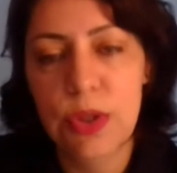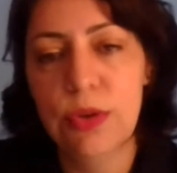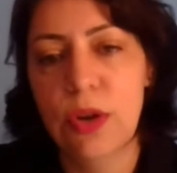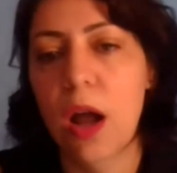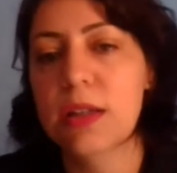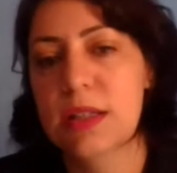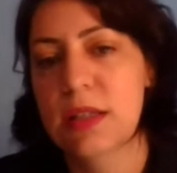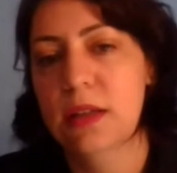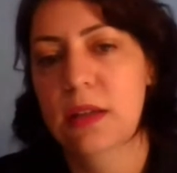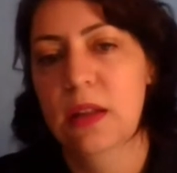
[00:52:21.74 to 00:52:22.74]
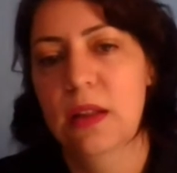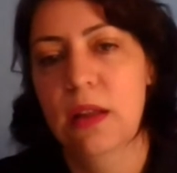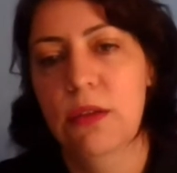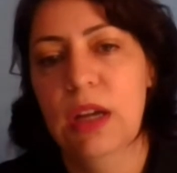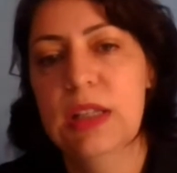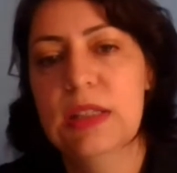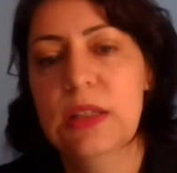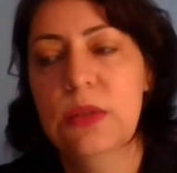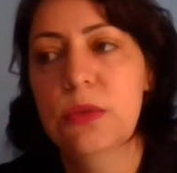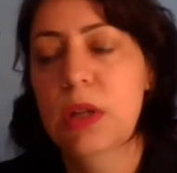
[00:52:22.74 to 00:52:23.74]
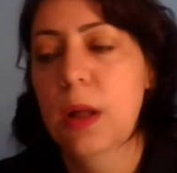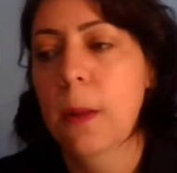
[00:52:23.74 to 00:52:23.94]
you're not, right? So